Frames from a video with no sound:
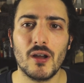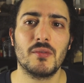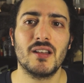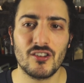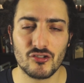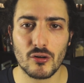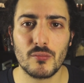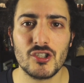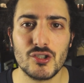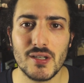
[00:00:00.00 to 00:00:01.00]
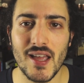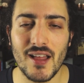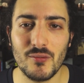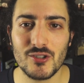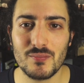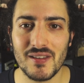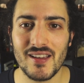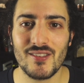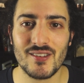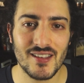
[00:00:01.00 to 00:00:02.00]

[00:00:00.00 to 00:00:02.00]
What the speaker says: I mean, as normal as you can when you play